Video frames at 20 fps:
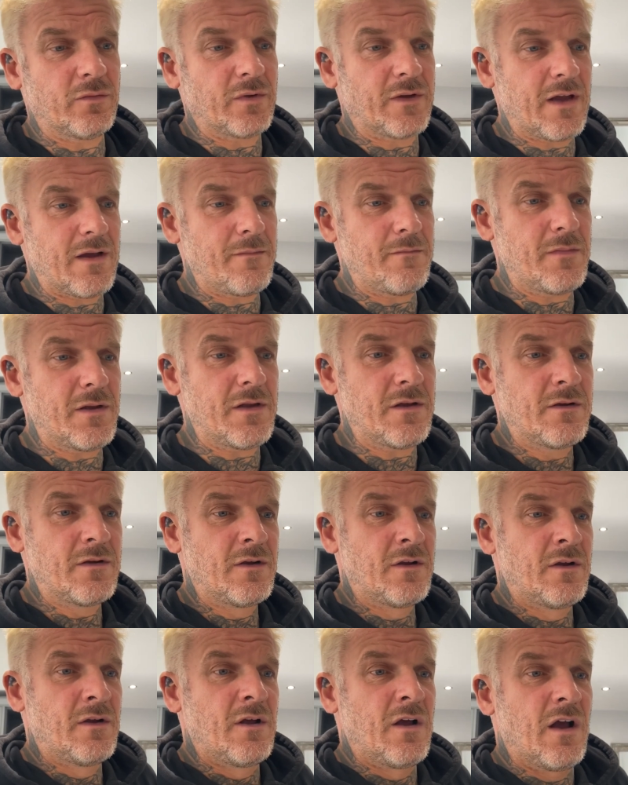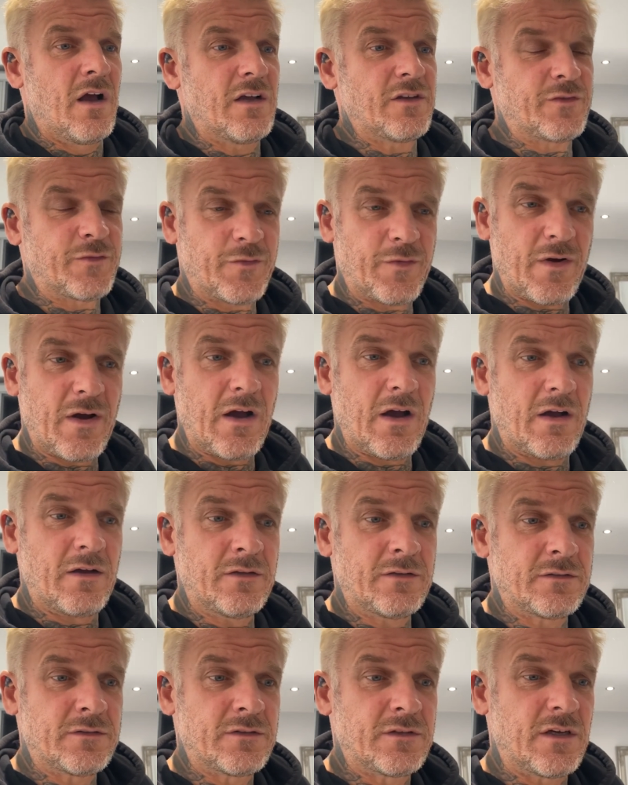get me as far
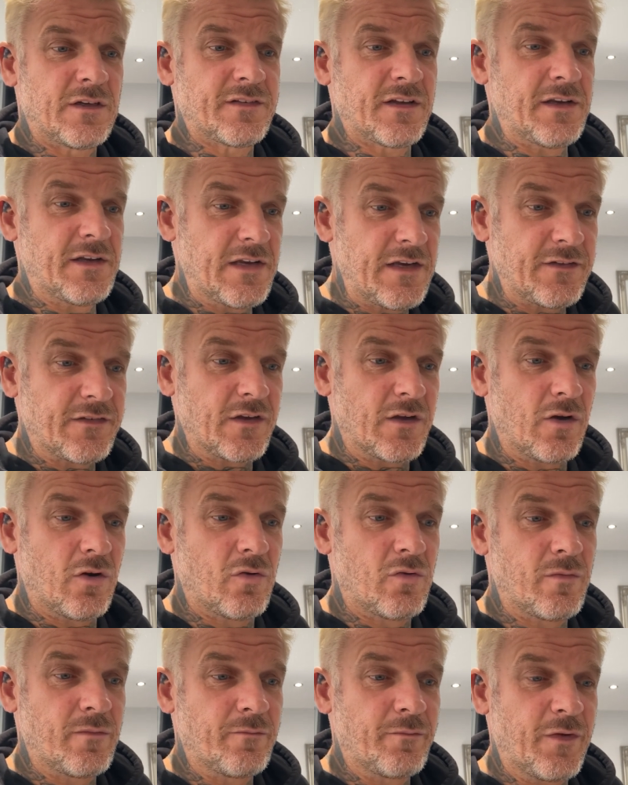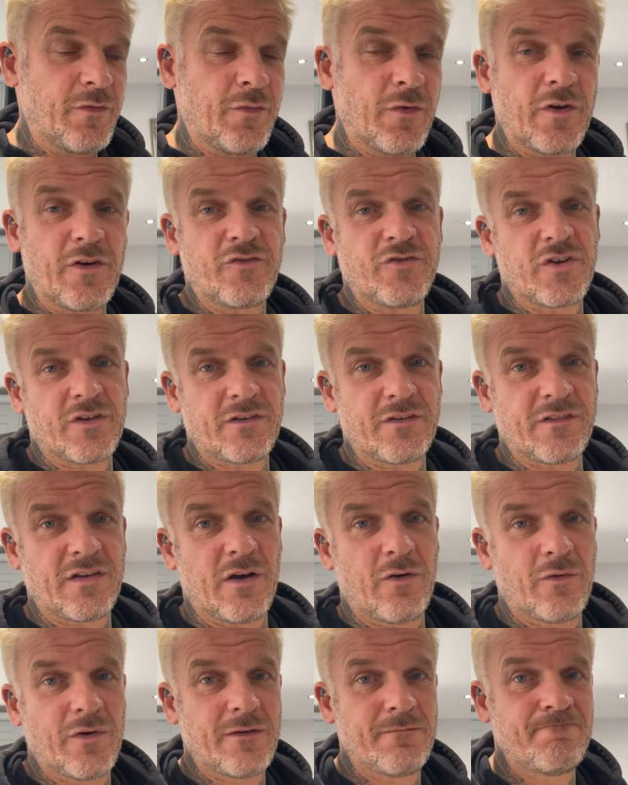as I need to go before I chuck the
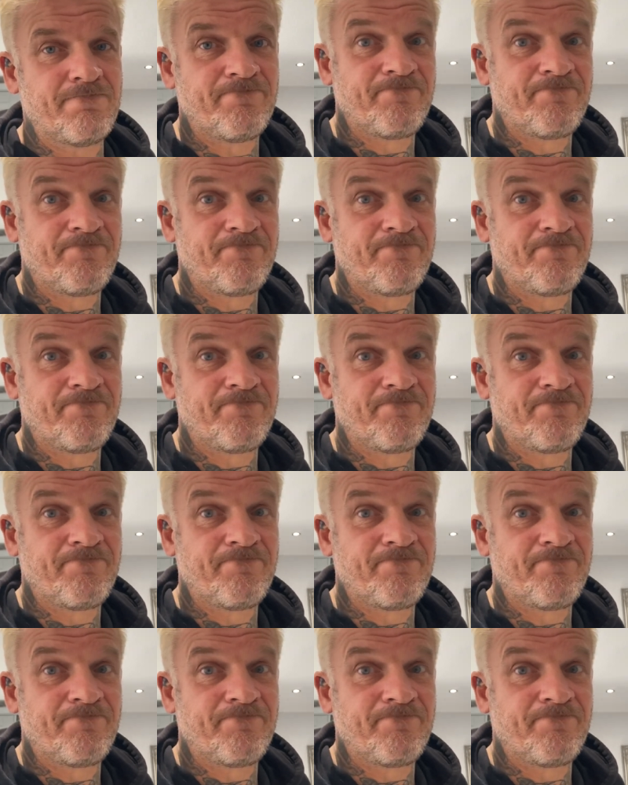towel in.